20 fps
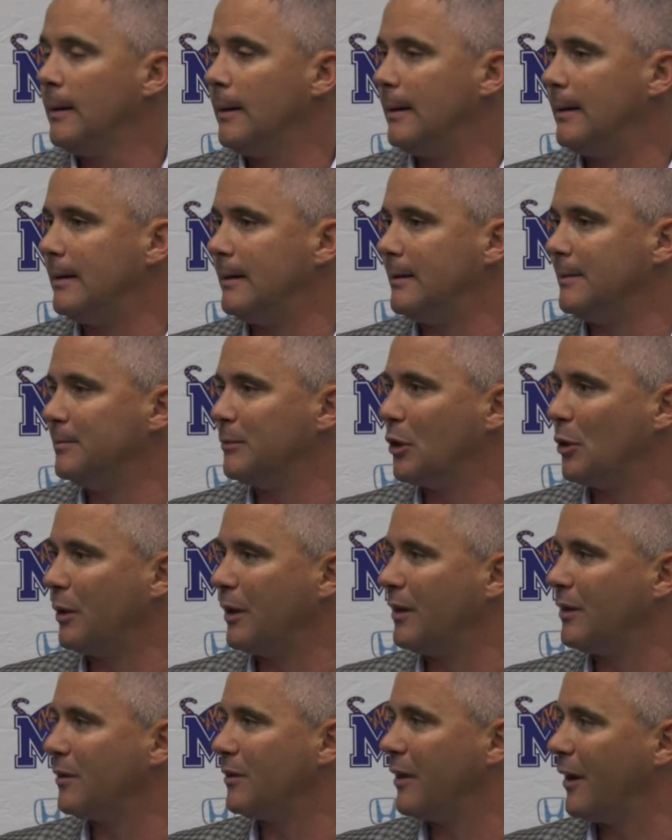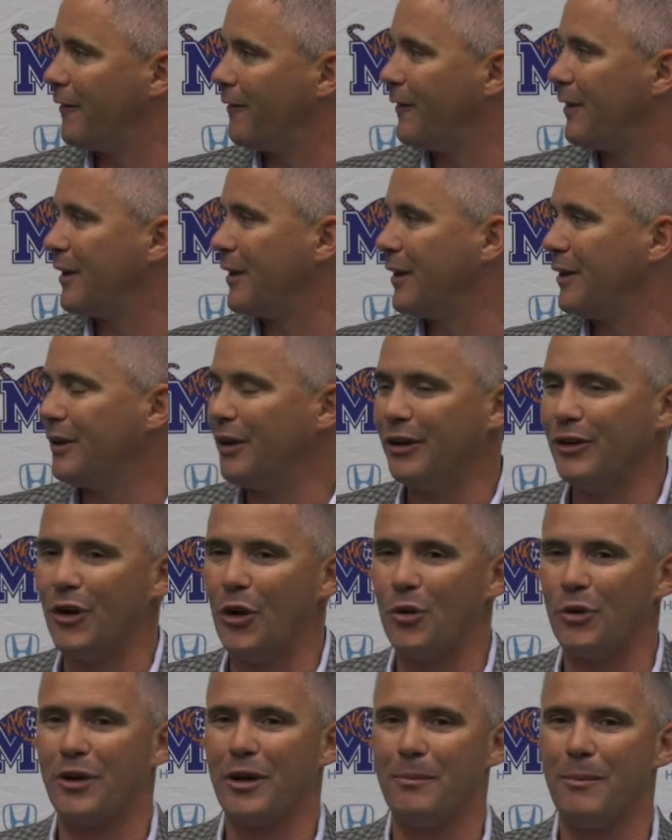He is definitely a
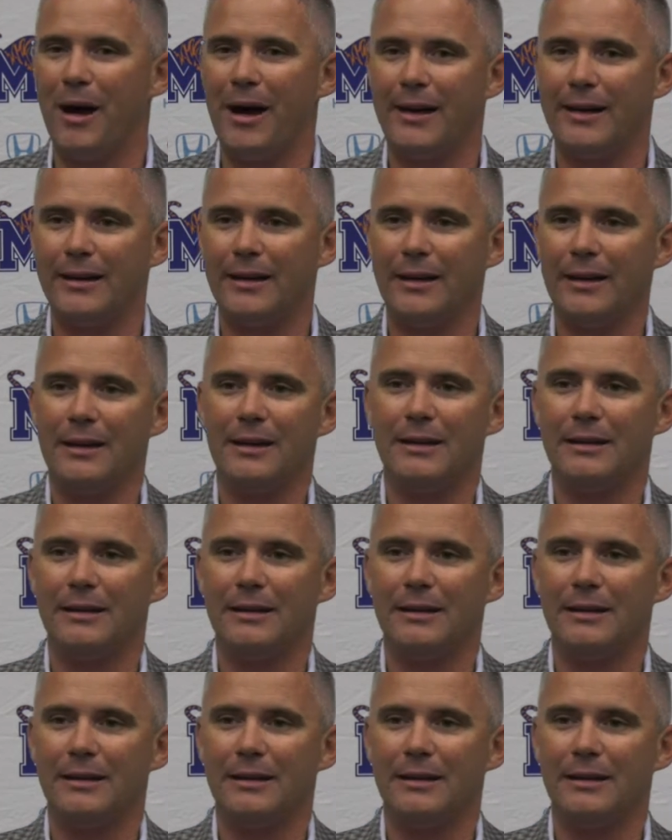known commodity